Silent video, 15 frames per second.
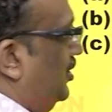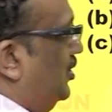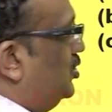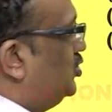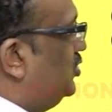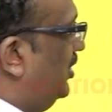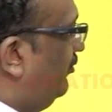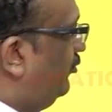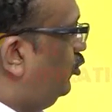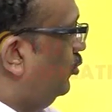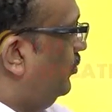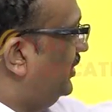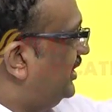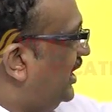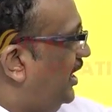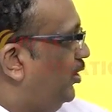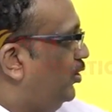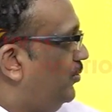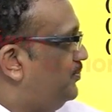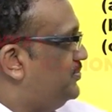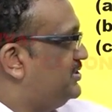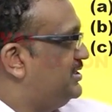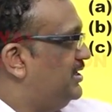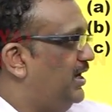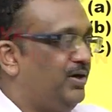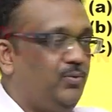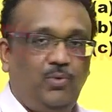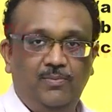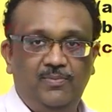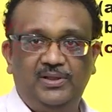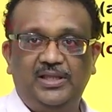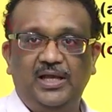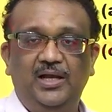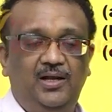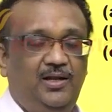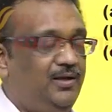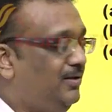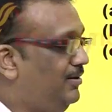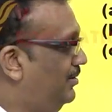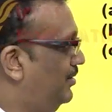So you have 2 methyl groups and 1 methyl here.